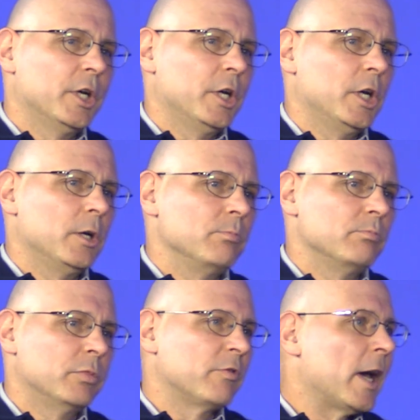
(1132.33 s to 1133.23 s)

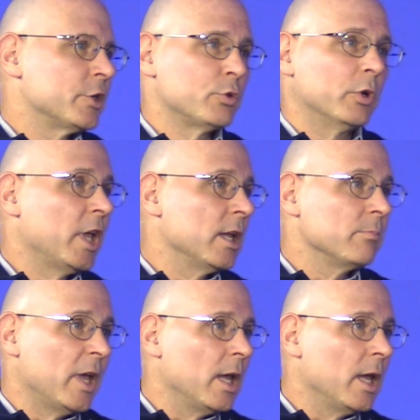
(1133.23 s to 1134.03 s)
Um, providers weren't getting